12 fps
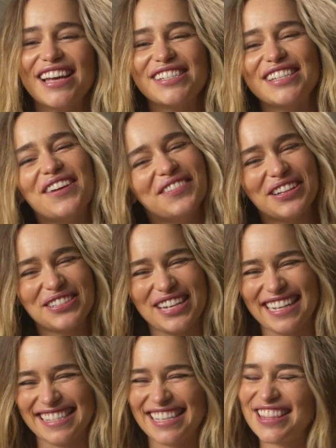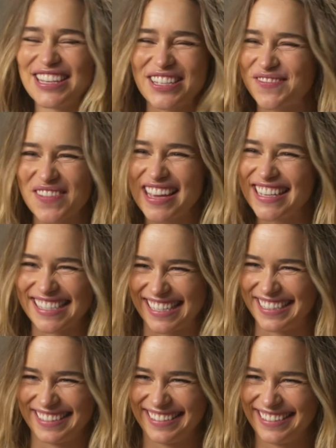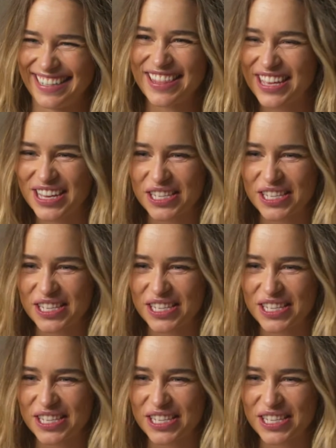Samuel L. Jackson, I think he's amazing. I think